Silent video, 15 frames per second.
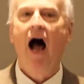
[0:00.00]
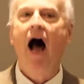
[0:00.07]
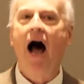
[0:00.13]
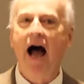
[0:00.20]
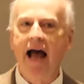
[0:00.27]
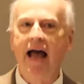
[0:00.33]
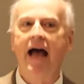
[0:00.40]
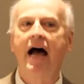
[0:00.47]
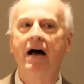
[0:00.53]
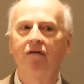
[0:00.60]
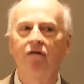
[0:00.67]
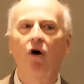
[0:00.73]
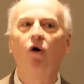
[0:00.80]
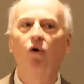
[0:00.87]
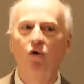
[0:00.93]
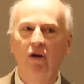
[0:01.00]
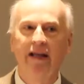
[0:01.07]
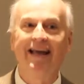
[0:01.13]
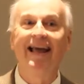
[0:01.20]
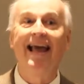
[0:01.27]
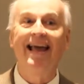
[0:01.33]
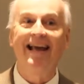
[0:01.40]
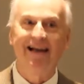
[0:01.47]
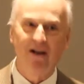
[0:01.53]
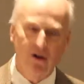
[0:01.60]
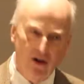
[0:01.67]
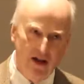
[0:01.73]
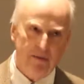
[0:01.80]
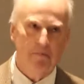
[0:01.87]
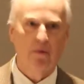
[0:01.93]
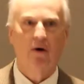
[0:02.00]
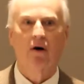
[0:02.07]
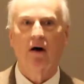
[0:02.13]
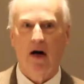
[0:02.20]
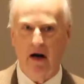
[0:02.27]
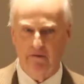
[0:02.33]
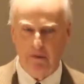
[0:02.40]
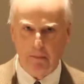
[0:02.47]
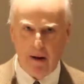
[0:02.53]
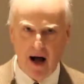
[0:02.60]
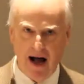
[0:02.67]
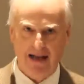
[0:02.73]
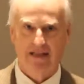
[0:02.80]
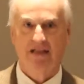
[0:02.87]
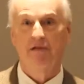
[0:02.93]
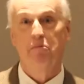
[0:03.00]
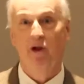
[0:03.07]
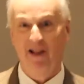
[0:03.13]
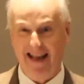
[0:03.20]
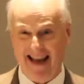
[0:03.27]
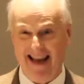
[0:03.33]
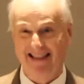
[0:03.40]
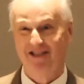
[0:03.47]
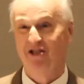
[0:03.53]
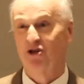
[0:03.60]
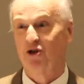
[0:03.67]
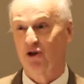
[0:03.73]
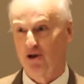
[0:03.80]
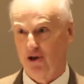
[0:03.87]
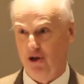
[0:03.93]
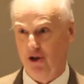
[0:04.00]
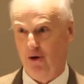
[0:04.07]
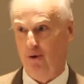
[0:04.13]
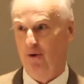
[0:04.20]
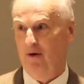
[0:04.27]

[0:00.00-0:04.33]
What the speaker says: I have only a glimmer of a possible answer to,